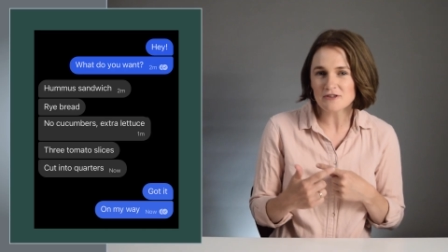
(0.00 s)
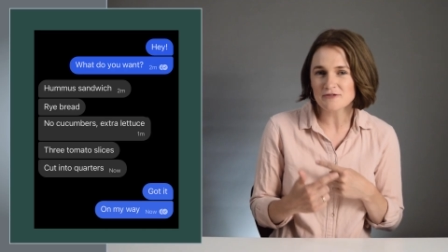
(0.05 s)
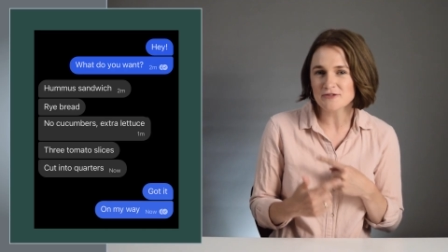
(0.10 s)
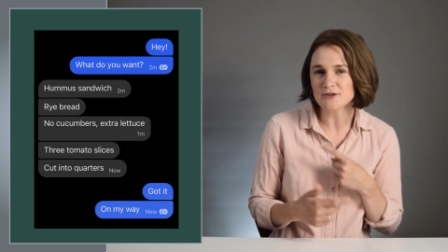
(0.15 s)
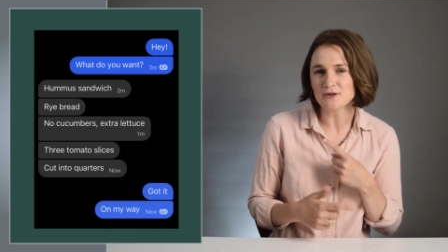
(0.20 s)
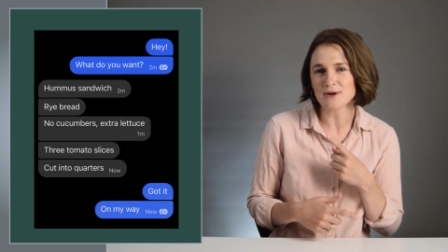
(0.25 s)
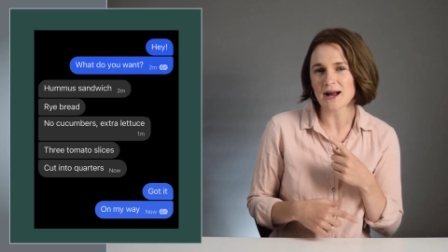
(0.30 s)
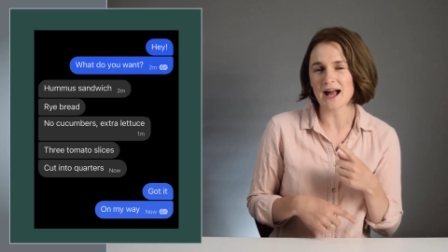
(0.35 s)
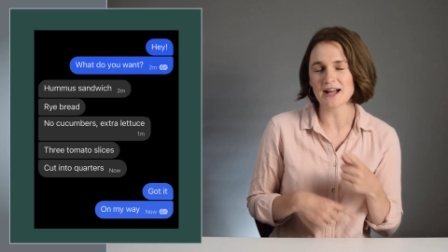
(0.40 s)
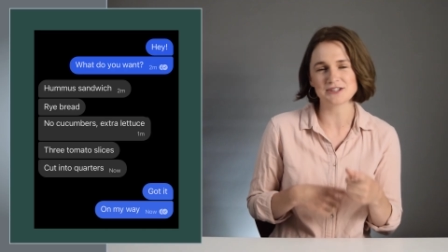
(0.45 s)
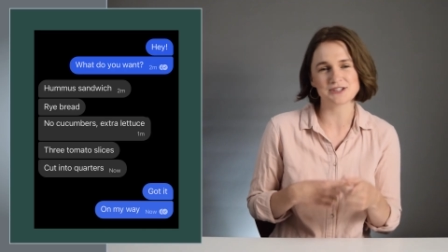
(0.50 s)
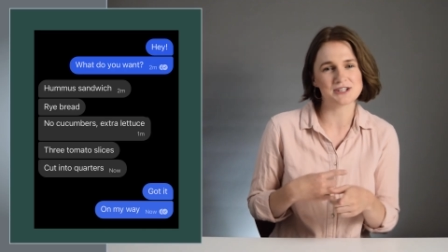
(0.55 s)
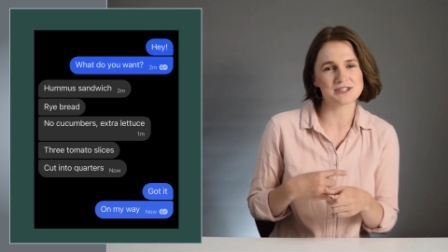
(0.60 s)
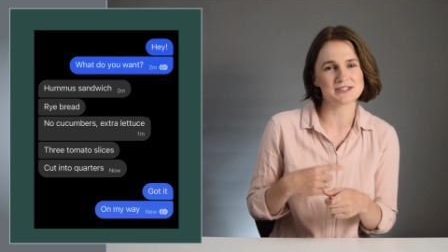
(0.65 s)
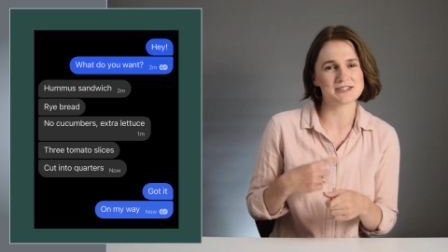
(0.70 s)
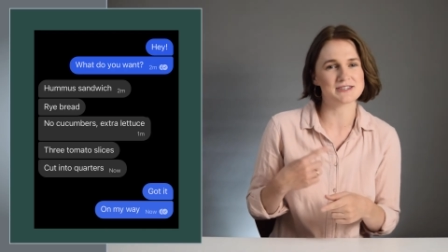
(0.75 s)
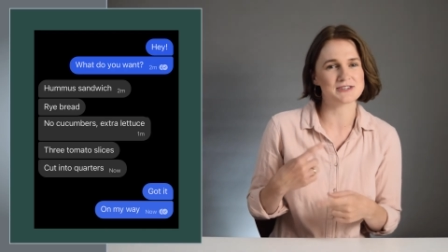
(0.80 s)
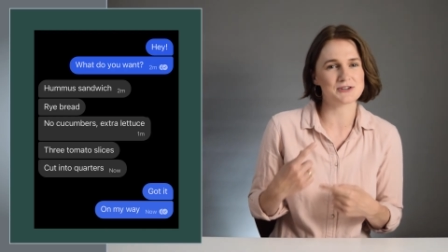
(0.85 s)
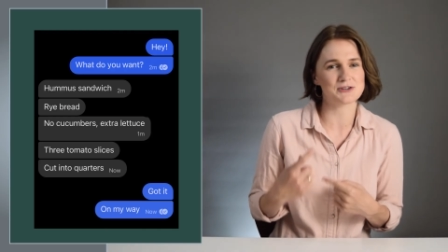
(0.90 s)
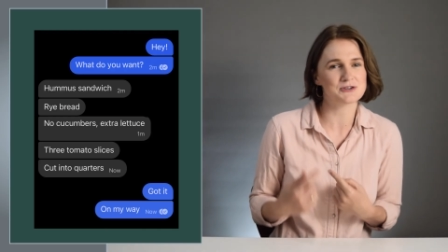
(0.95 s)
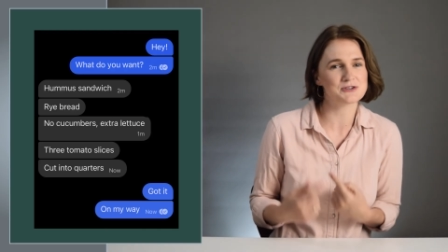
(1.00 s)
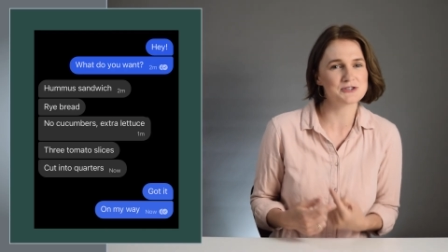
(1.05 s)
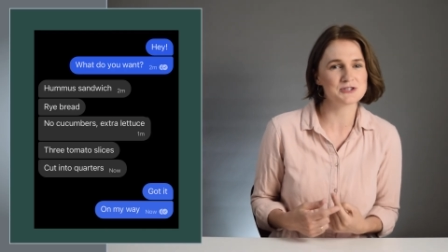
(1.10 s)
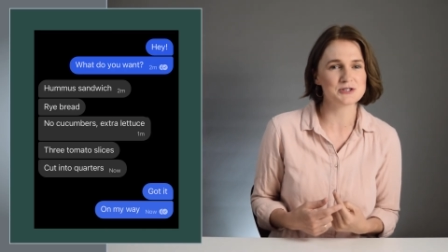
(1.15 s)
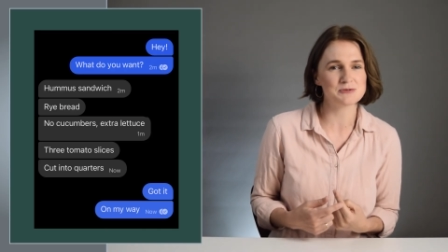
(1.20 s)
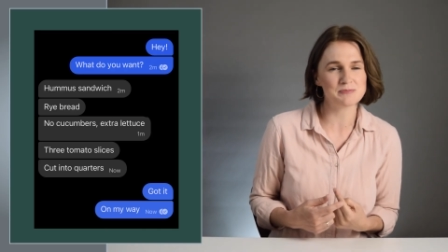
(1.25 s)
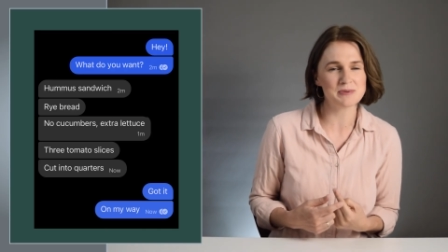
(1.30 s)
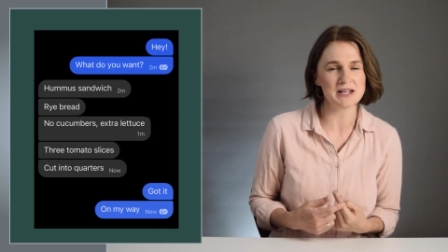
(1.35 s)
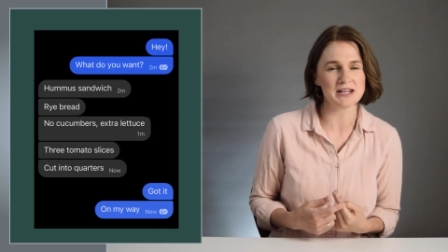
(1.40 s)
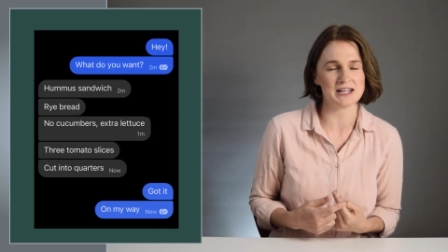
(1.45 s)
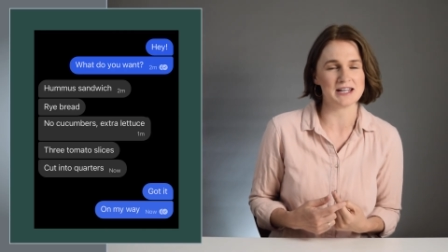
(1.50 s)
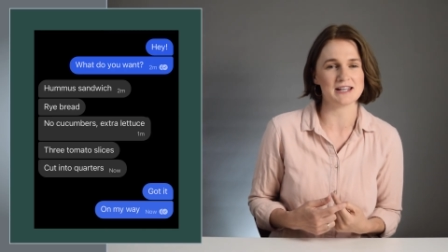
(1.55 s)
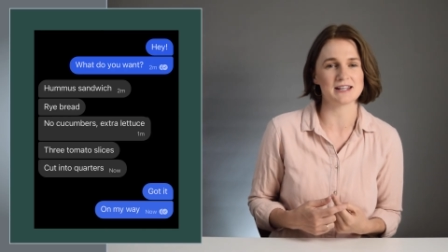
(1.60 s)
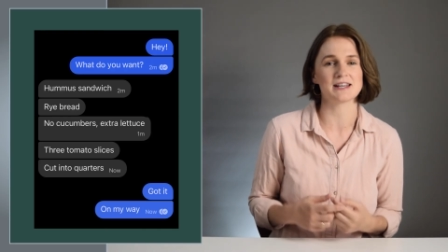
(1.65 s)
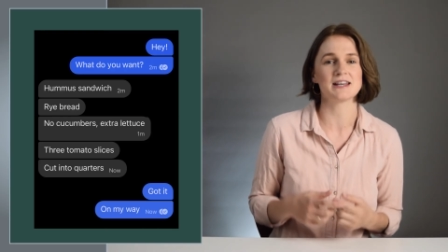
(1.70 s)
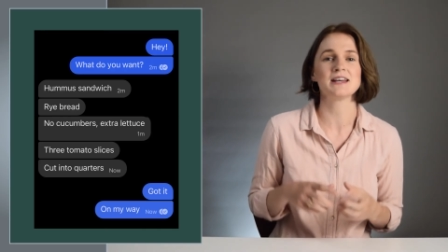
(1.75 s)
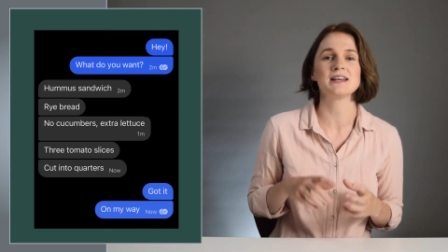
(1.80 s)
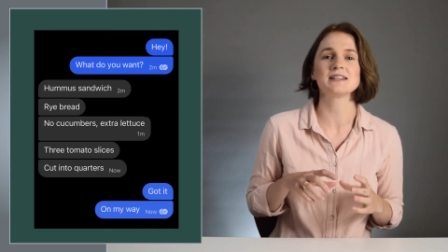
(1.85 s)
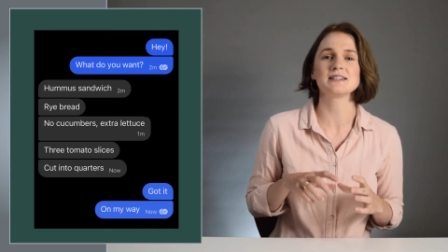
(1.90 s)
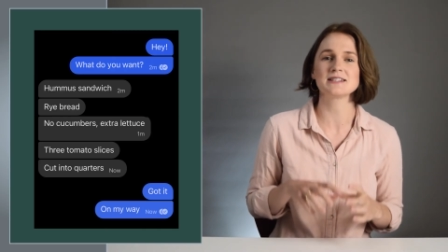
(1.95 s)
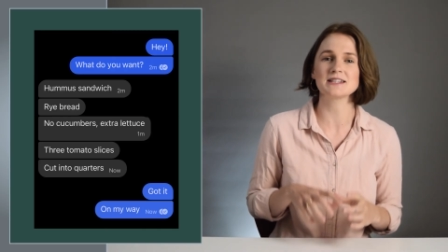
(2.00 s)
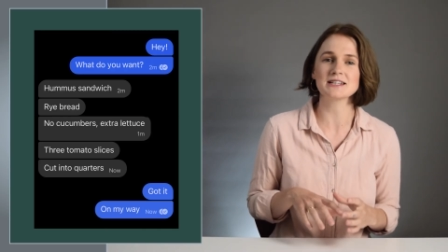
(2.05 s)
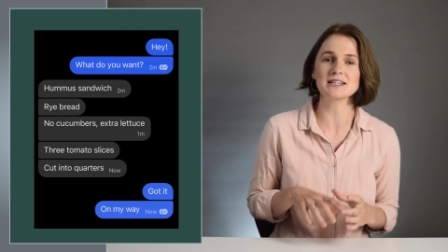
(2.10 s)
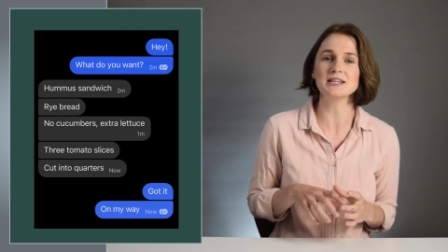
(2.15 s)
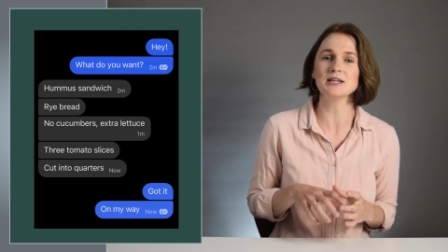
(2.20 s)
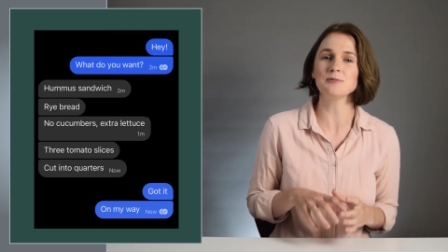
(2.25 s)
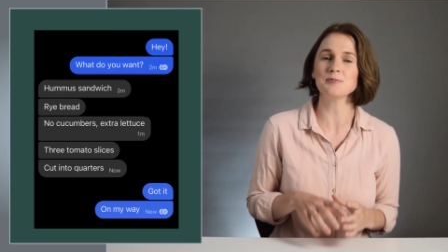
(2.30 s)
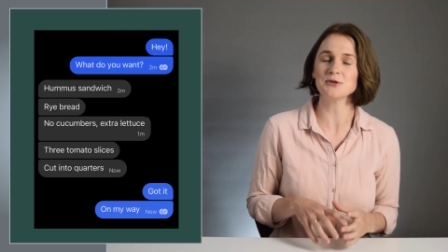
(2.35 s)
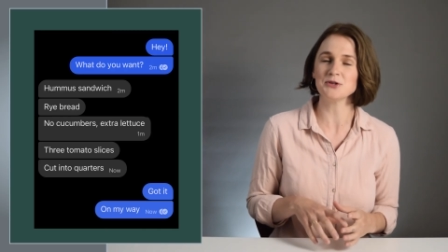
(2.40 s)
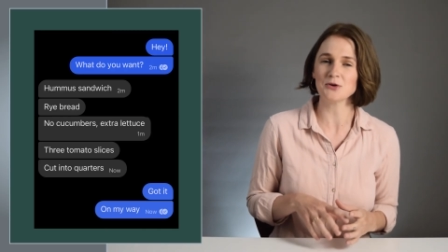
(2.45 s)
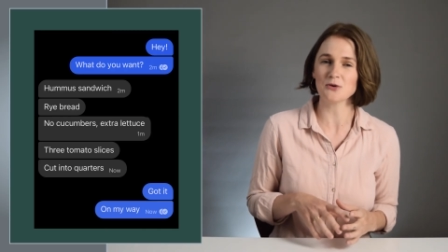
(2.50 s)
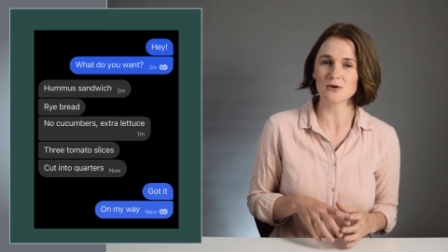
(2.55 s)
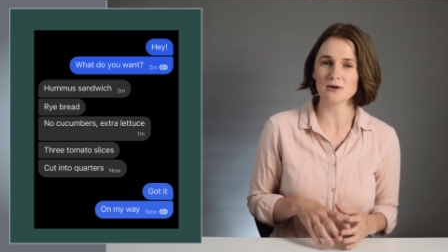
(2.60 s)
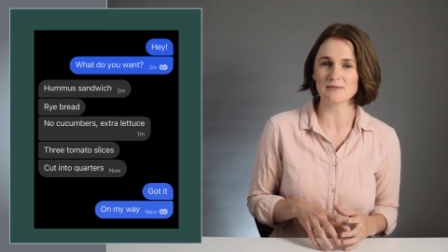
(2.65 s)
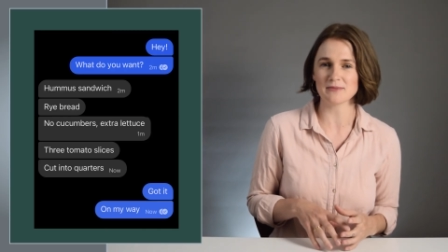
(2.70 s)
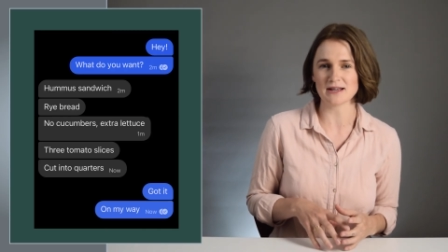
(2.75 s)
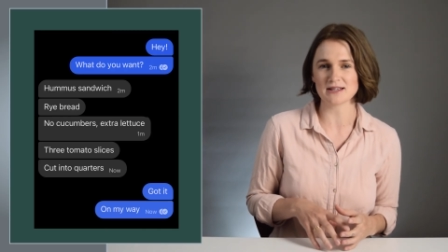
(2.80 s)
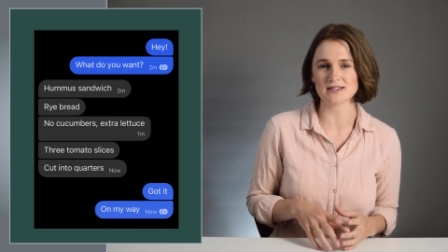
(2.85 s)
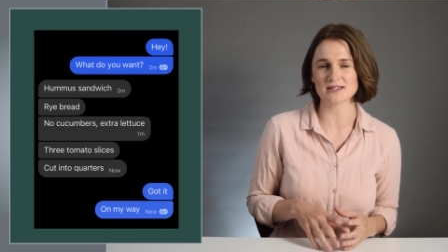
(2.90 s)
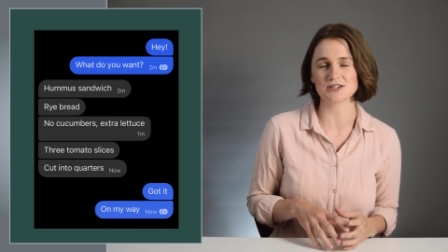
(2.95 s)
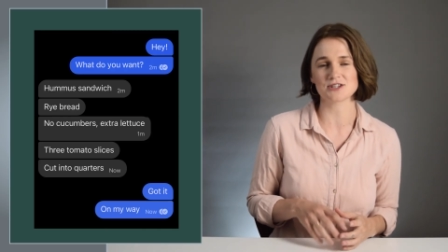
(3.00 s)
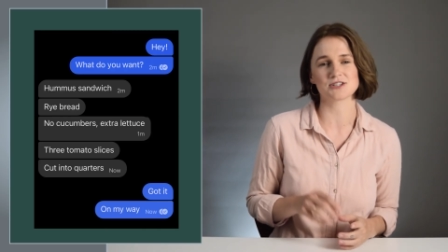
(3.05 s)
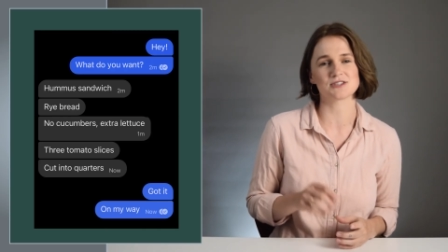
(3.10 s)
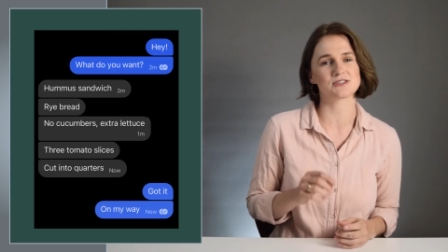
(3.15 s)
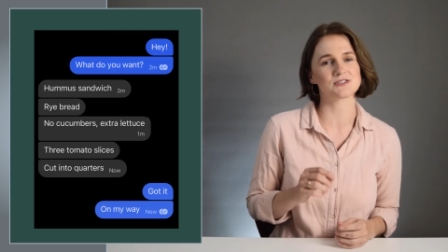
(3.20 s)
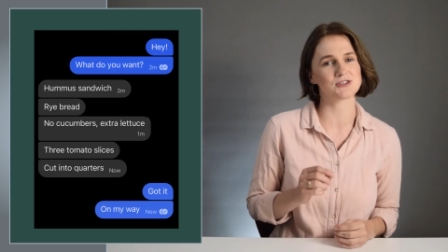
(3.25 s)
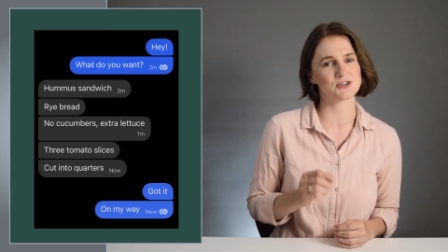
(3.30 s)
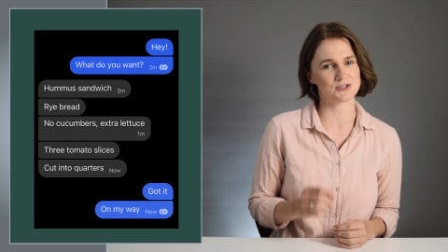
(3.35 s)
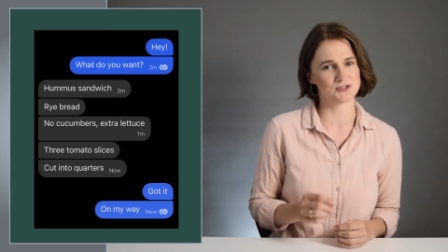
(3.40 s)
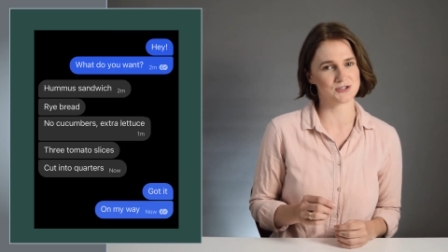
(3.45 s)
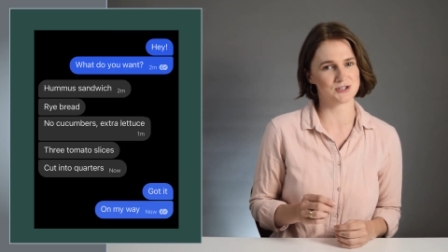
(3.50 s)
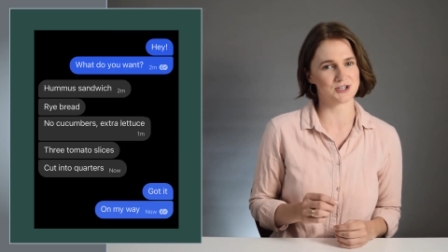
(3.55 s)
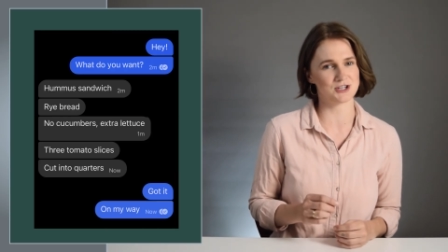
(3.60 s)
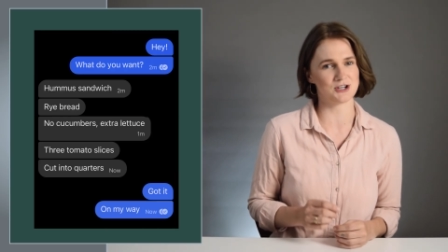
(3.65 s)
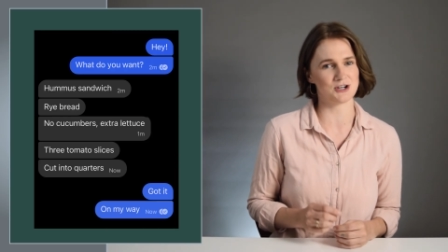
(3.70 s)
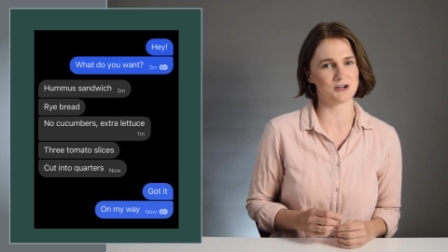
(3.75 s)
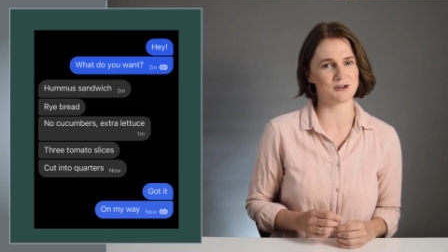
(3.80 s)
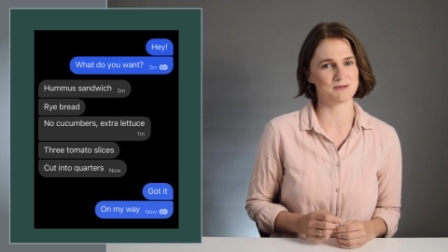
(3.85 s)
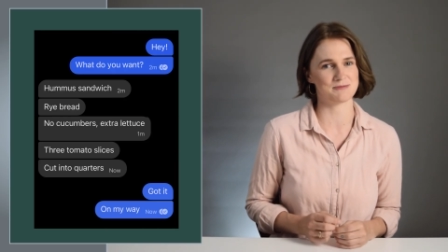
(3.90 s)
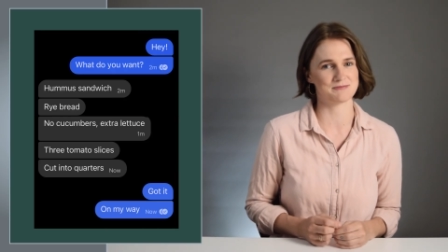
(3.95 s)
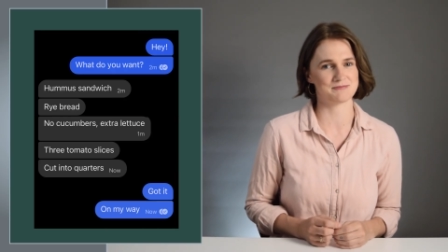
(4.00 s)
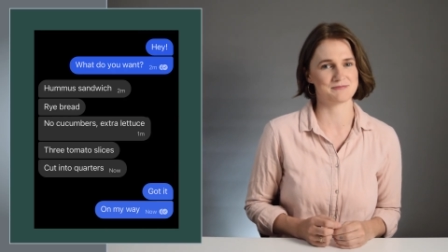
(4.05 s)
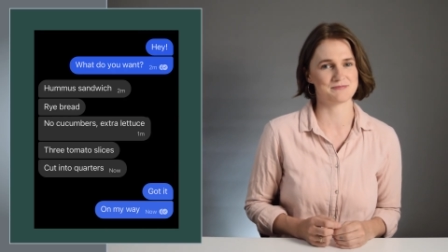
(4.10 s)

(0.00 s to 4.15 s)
of the ratchets that are spinning to keep your messages secure.